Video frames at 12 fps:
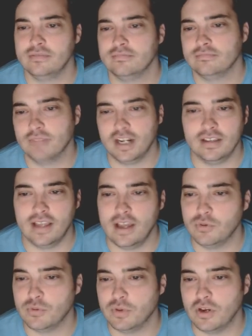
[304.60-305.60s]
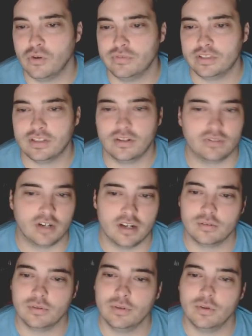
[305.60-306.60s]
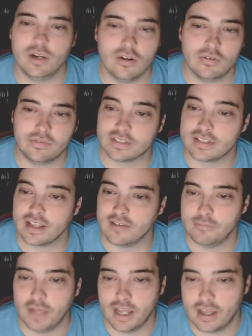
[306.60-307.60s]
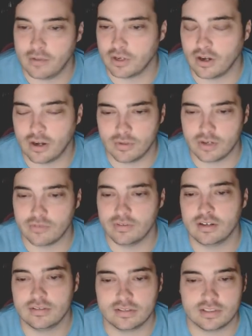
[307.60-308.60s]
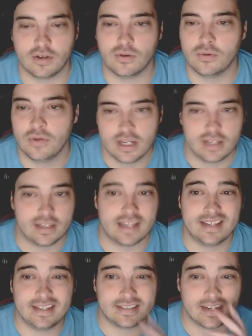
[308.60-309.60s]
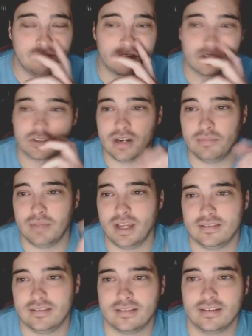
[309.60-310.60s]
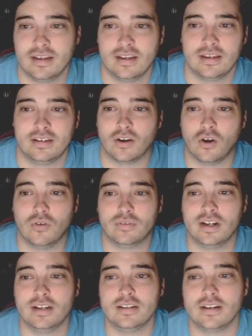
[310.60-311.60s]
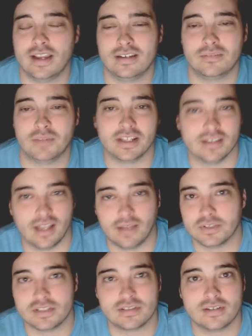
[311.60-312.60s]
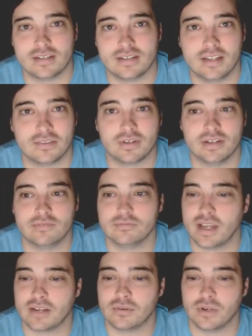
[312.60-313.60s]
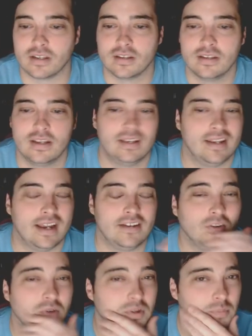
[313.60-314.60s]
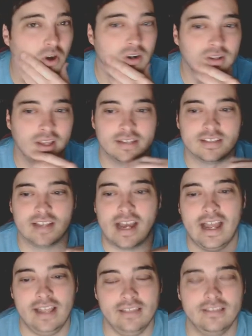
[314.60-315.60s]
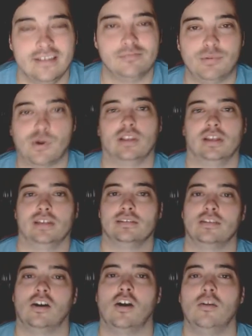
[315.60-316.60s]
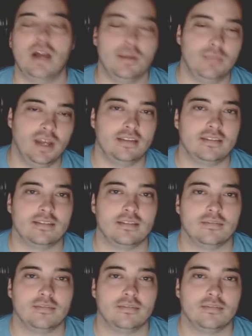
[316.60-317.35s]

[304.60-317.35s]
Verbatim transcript: money line we went over, over under we went over, first half bet we already went over those. So that takes care of your straight bets your over under and your money line. We just knocked out three of them that quick. Now you're going to parlays. I love parlays. All my bets,